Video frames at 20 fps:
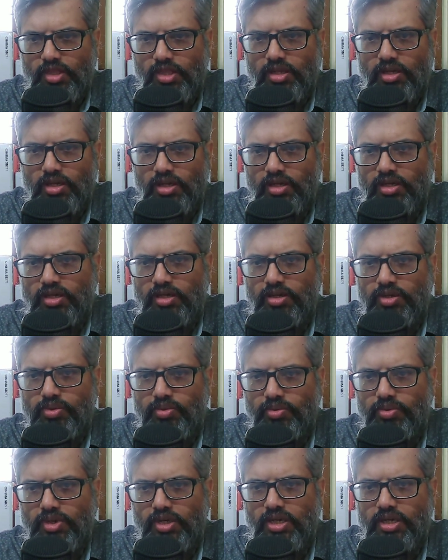And the
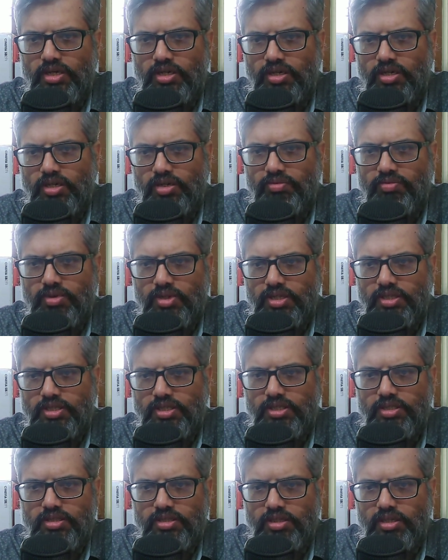new data and
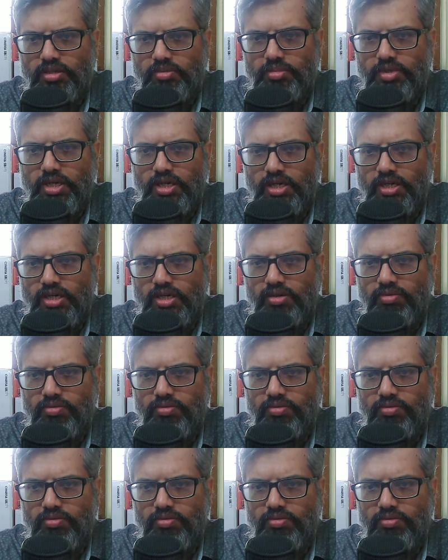functions can be added